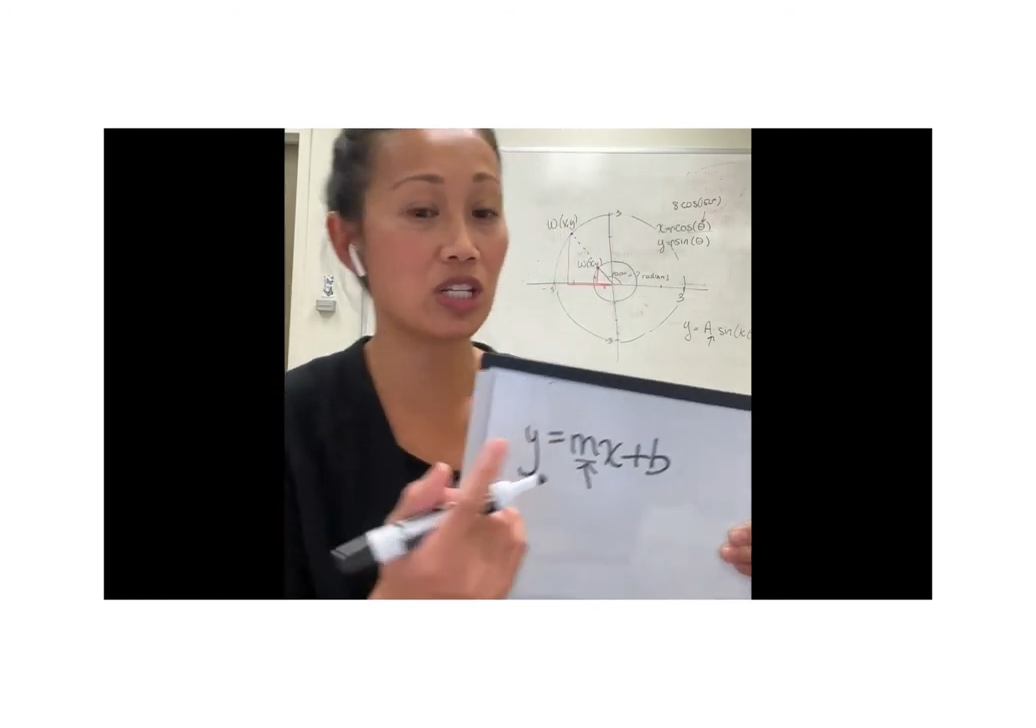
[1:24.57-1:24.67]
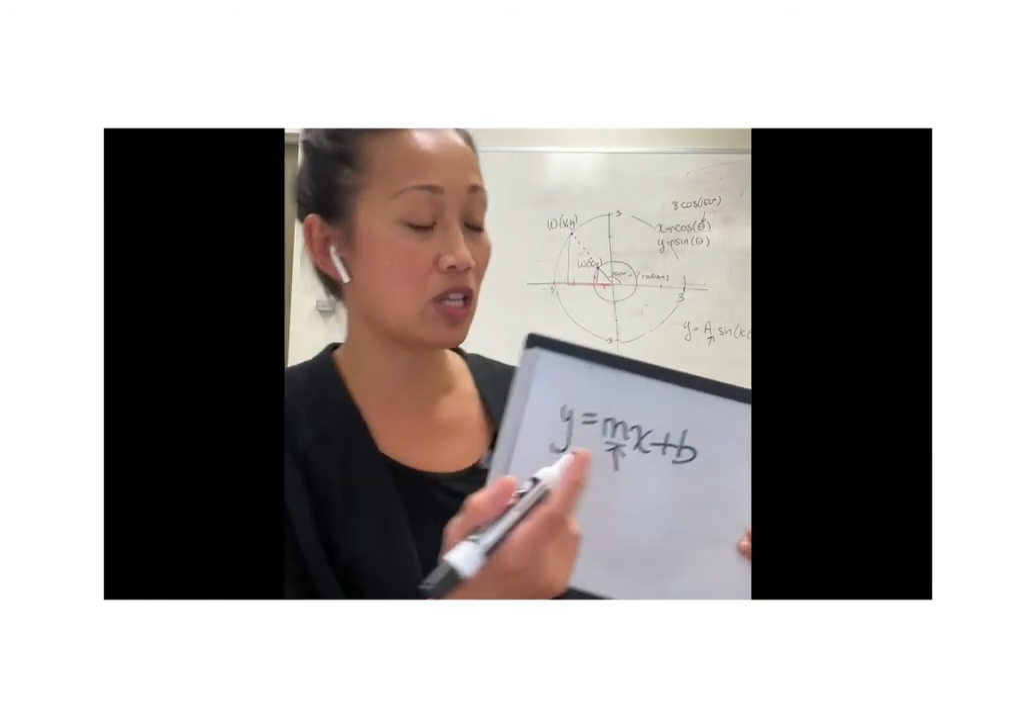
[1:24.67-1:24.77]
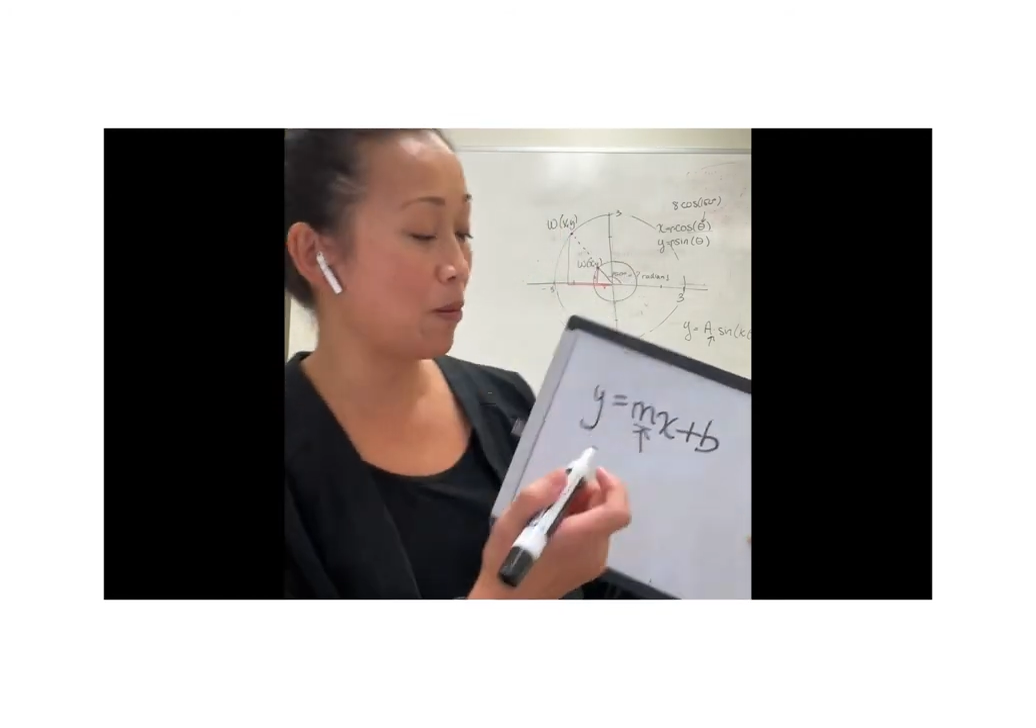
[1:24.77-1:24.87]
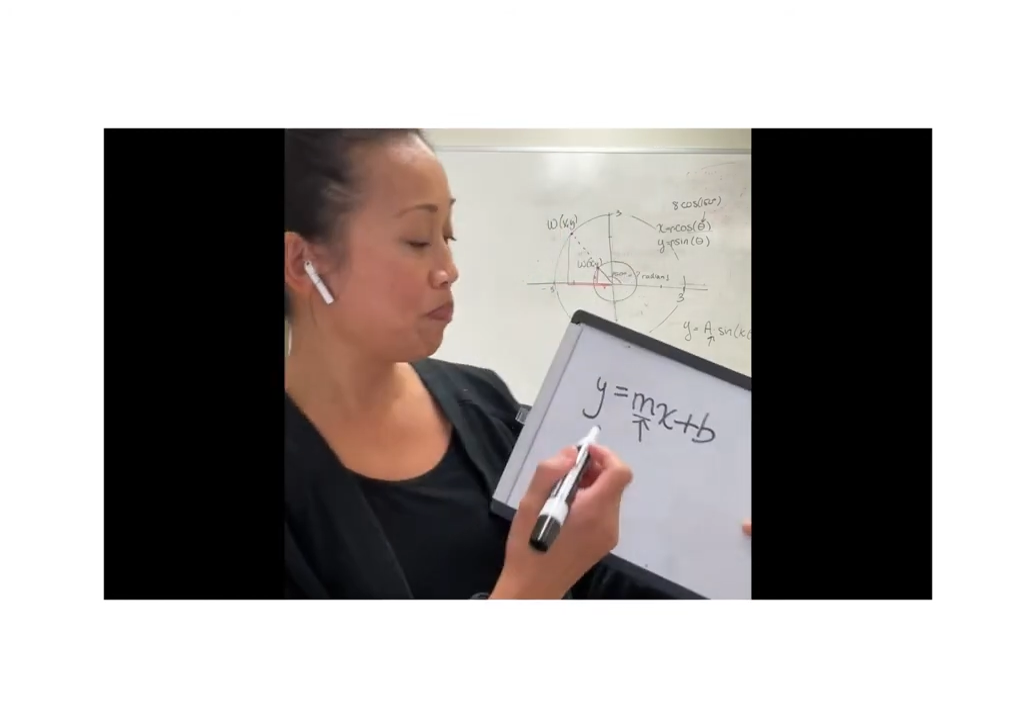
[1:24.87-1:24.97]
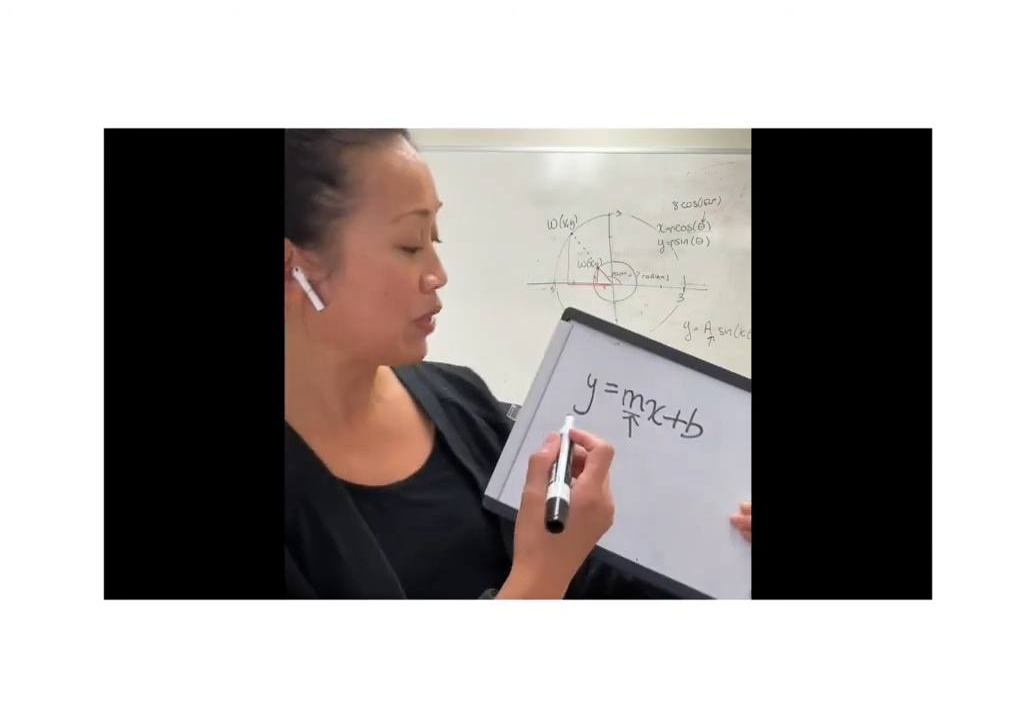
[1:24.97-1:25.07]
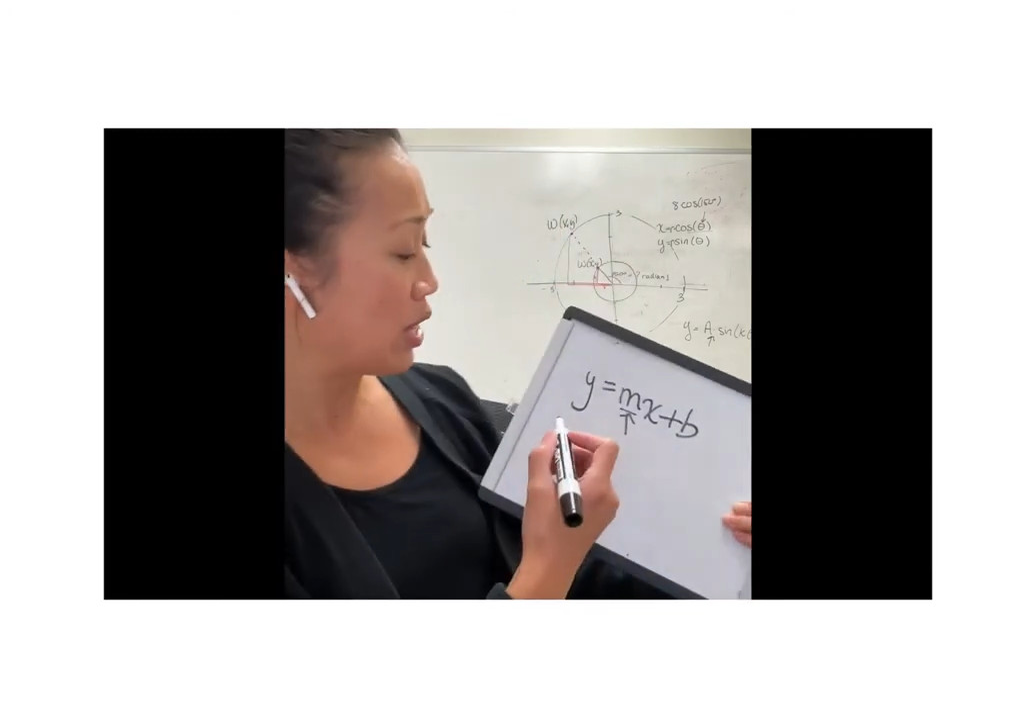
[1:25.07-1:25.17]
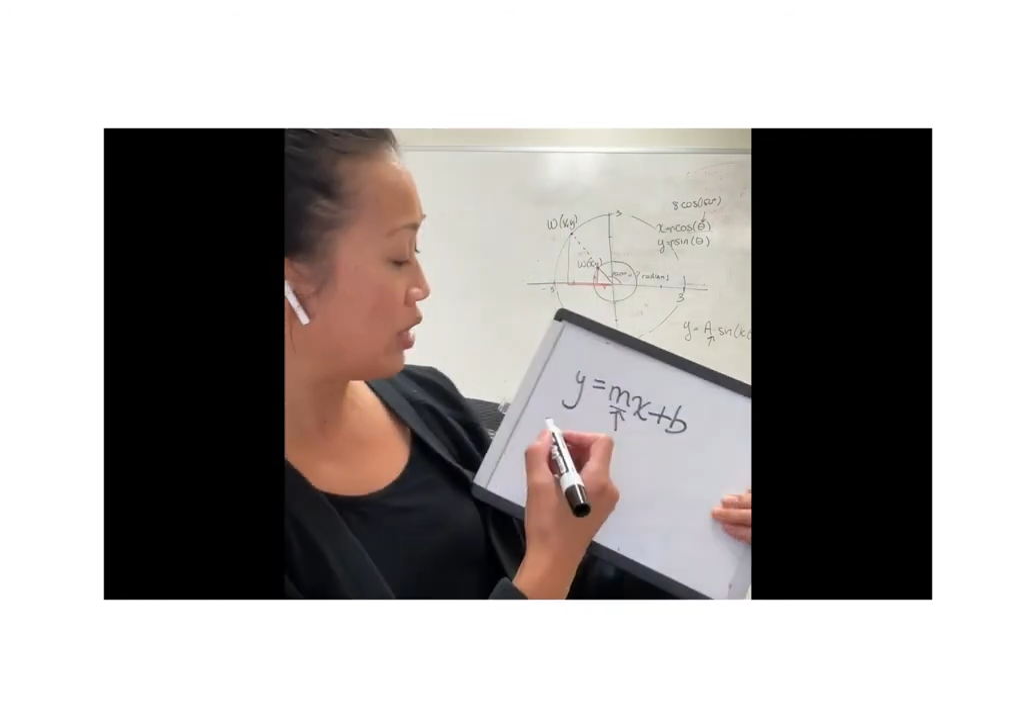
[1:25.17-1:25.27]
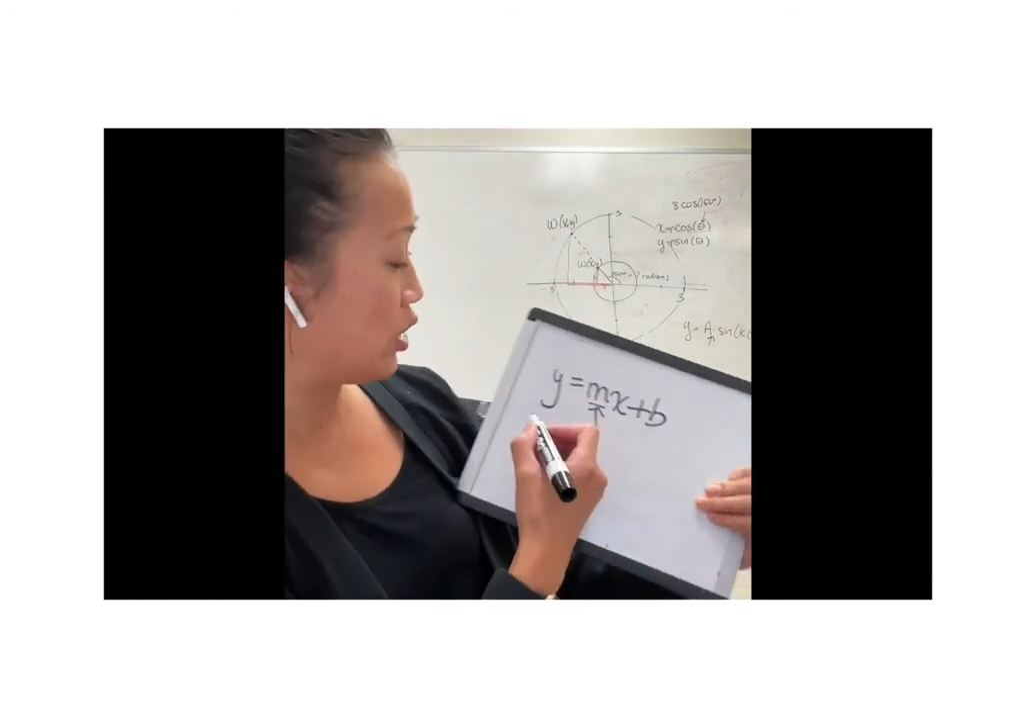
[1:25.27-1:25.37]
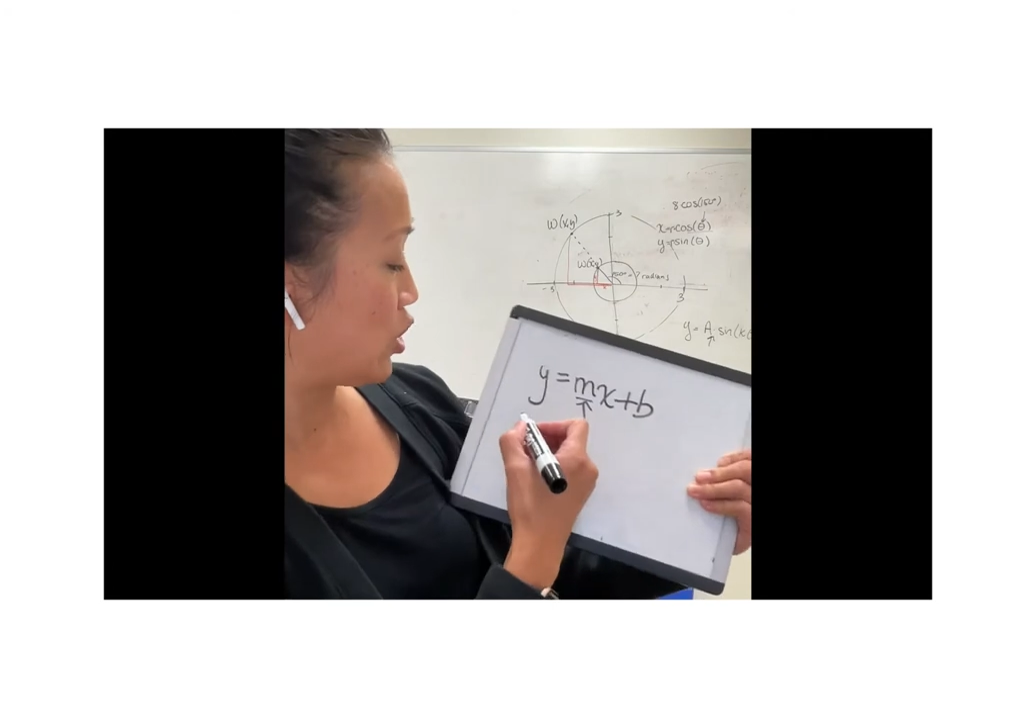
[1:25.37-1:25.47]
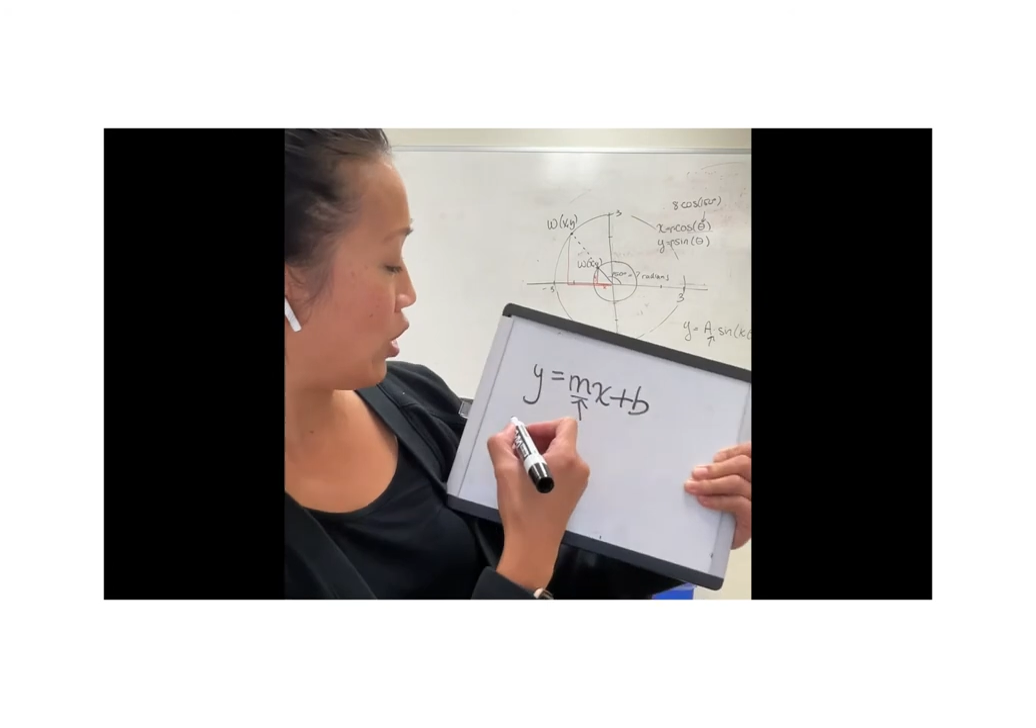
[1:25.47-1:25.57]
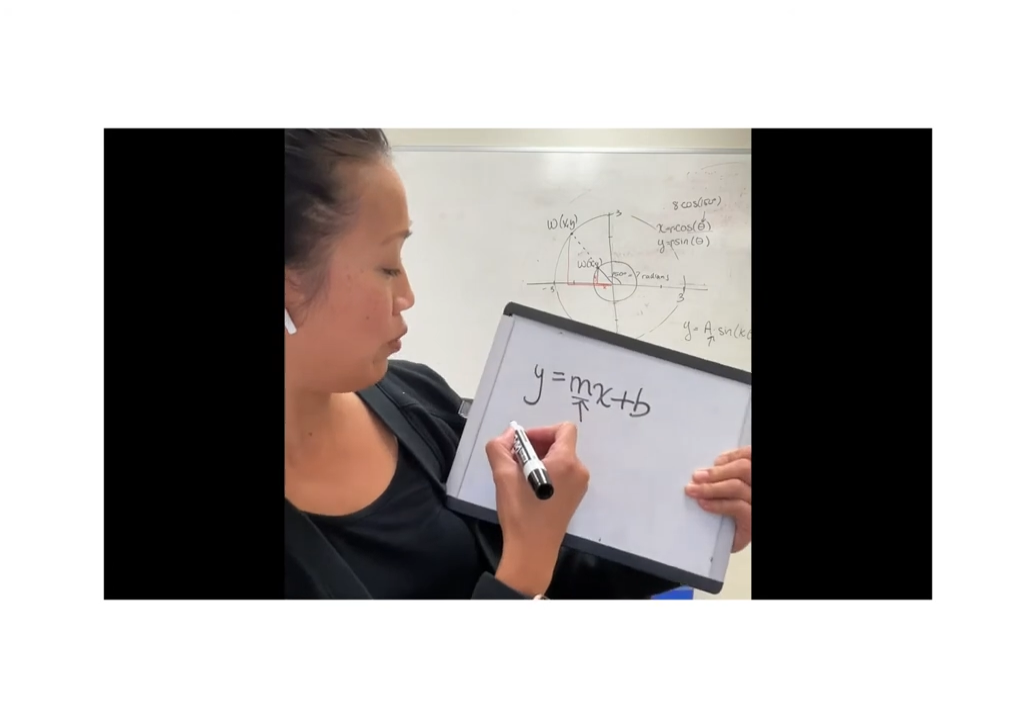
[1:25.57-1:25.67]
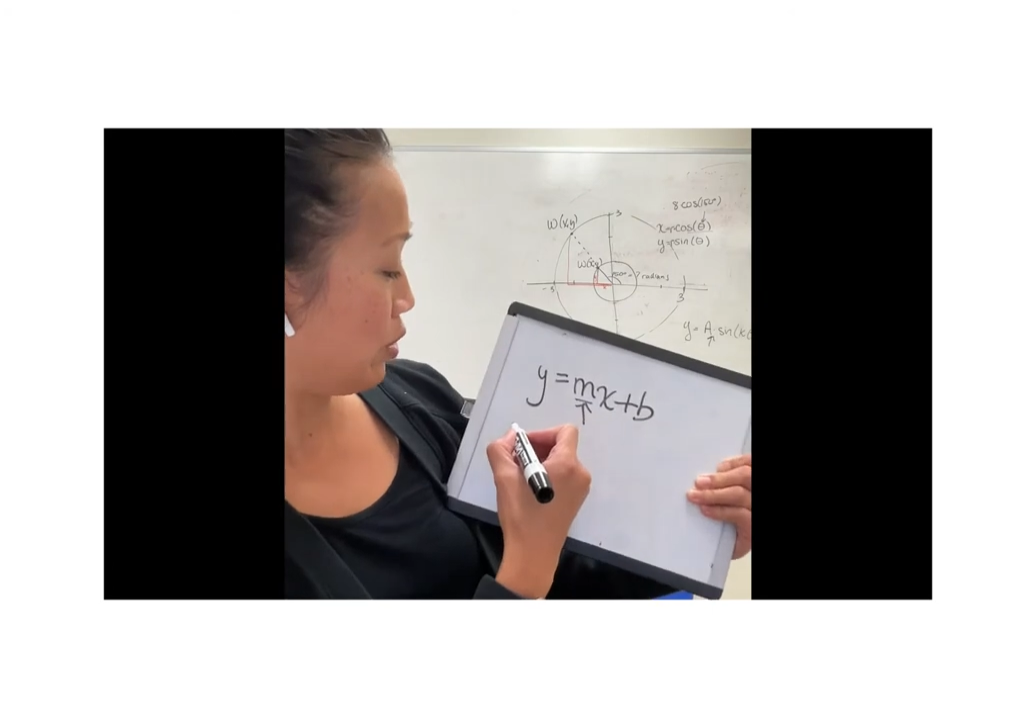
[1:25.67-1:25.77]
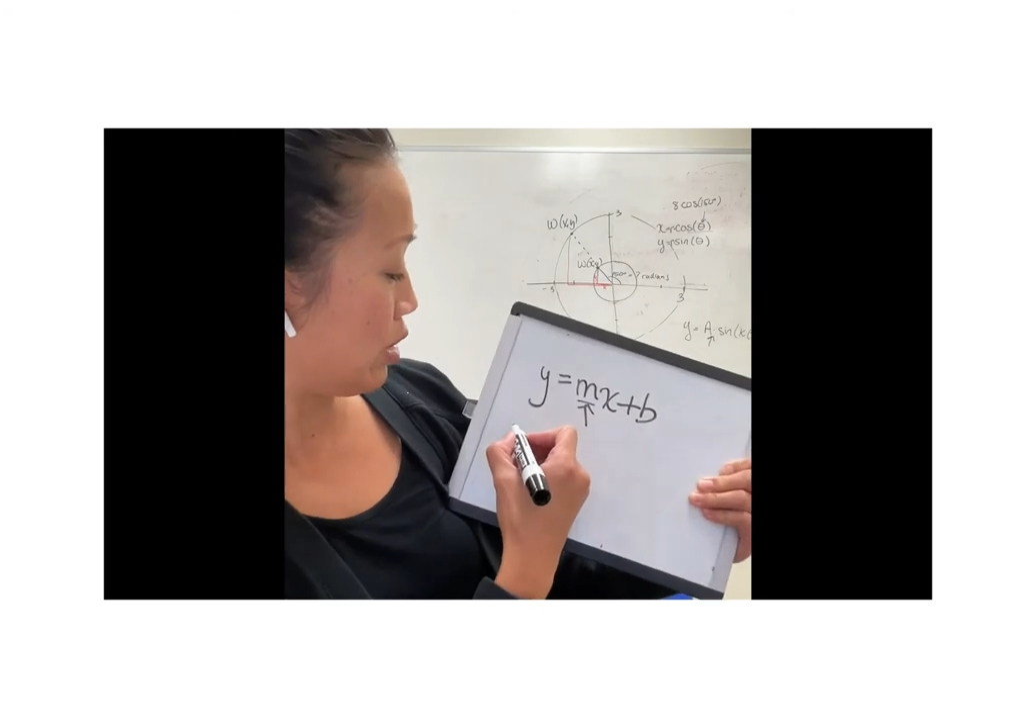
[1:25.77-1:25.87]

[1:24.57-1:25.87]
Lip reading: So the general